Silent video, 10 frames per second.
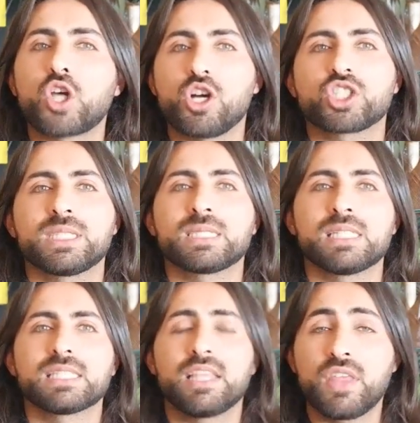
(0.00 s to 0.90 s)

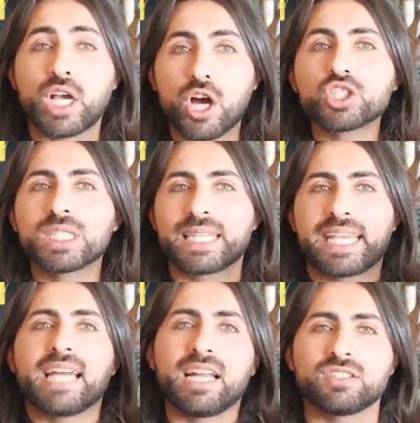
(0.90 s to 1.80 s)
consciousness. The conscious, they
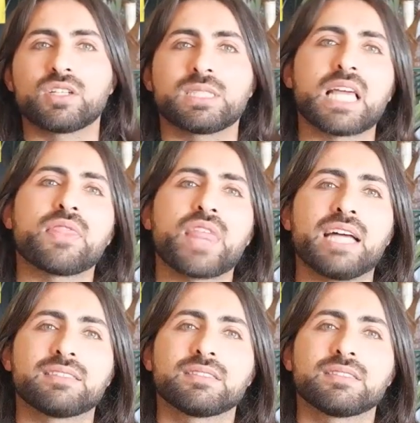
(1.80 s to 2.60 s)
can understand that.